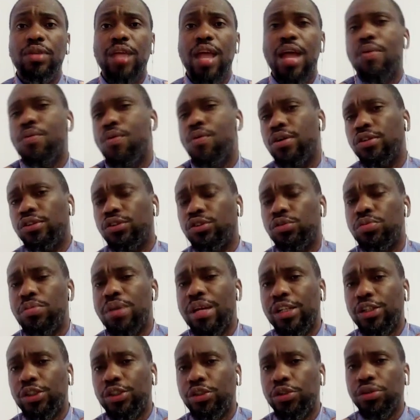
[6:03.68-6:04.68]
they want to
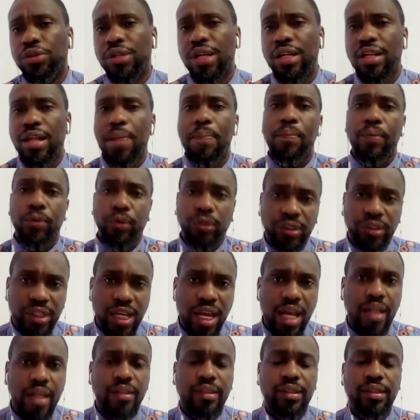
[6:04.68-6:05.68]
make sure that they
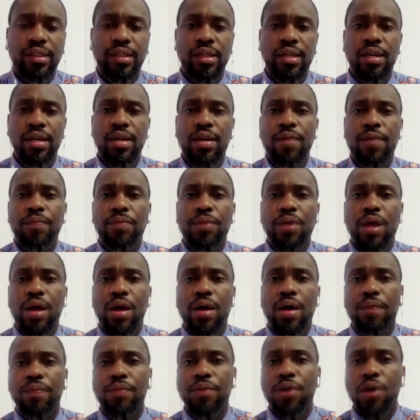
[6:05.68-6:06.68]
protect
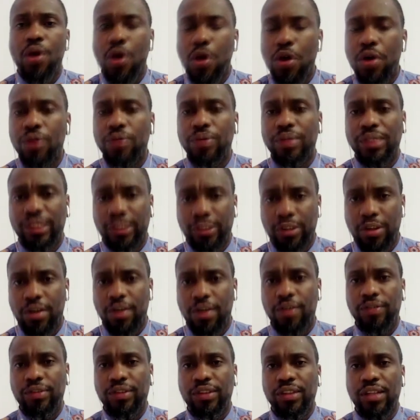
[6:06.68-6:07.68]
um, oil
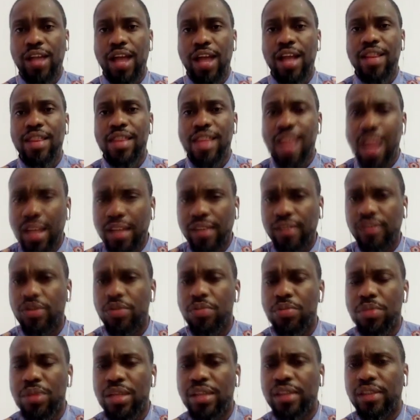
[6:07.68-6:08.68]
reserves. And that's
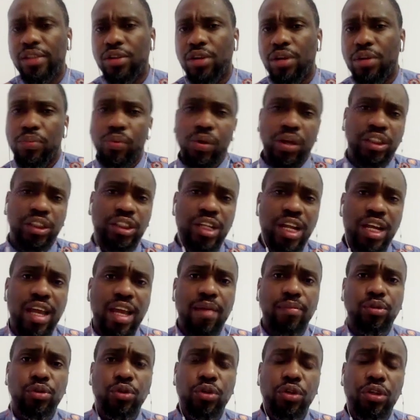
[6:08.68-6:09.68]
the military branch that
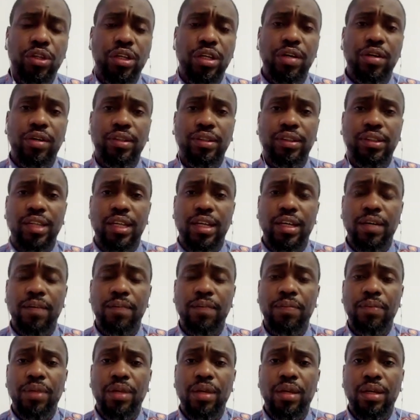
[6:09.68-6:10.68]
came to the D R C.
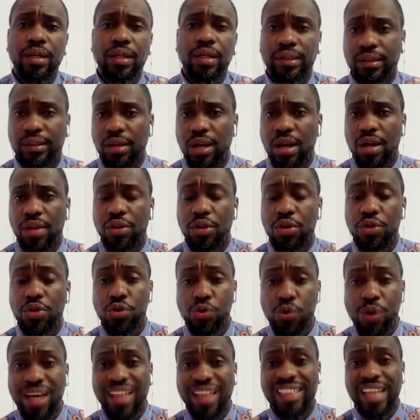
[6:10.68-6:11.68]
It's uh, the
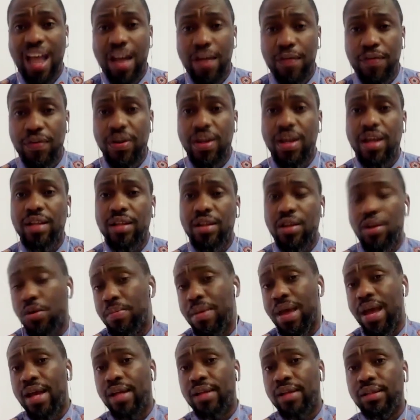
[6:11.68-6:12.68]
U S African
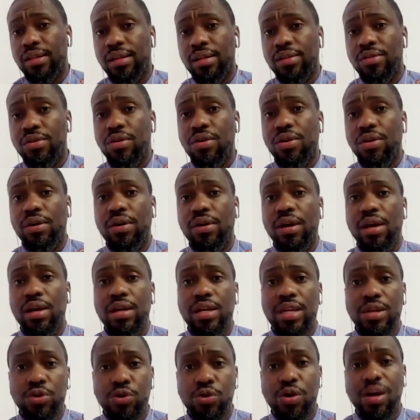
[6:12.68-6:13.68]
Command. The
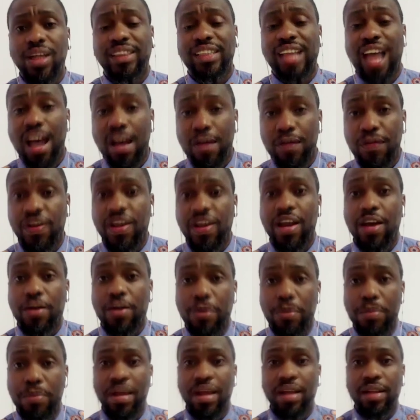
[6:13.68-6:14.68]
U S Africa
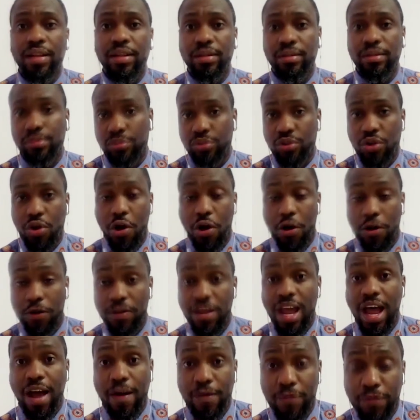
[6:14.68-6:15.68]
Command,
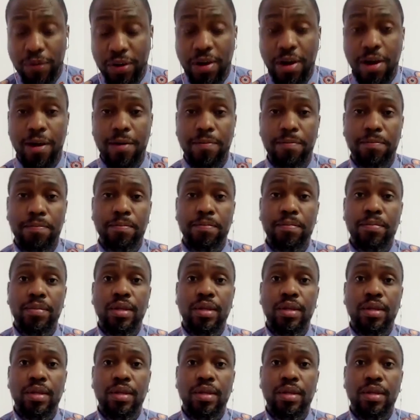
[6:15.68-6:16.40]
called AFRICOM,